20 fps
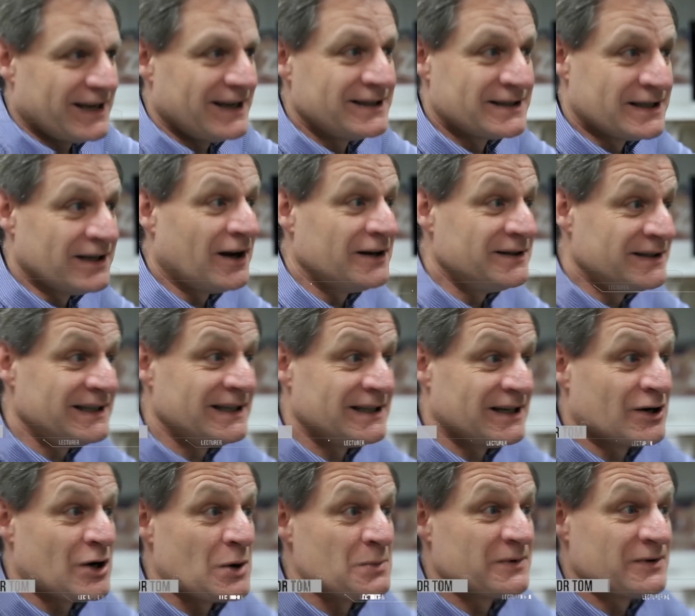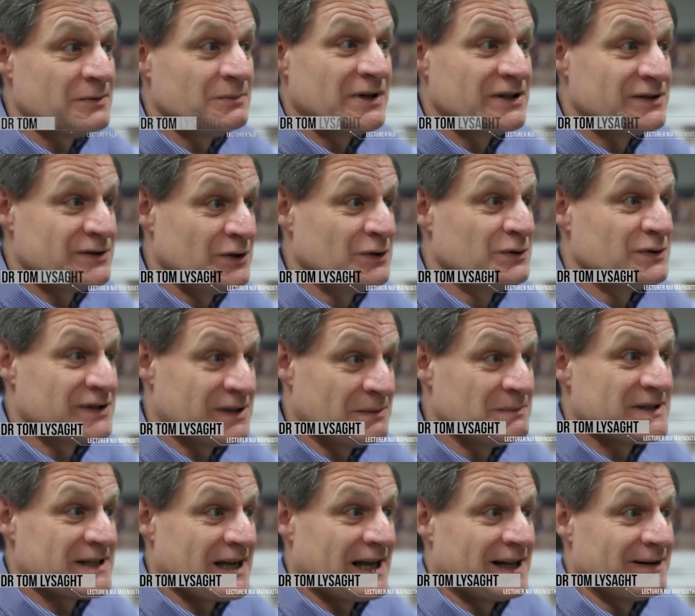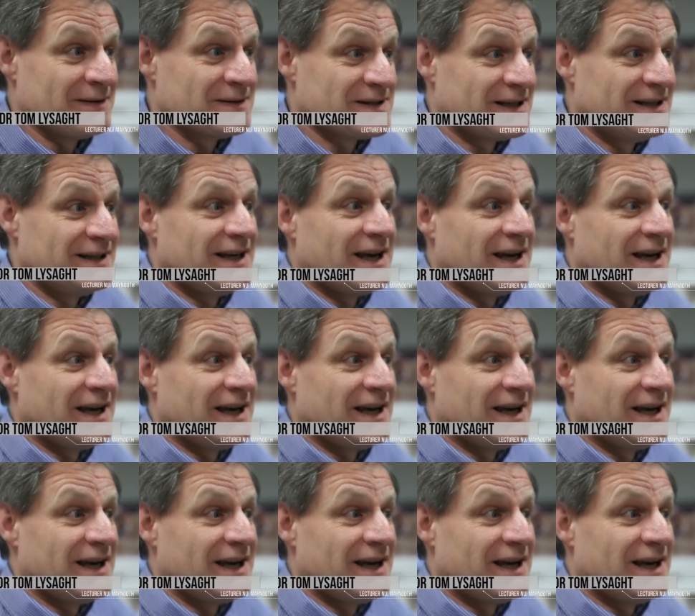it's an idea that comes from the students themselves,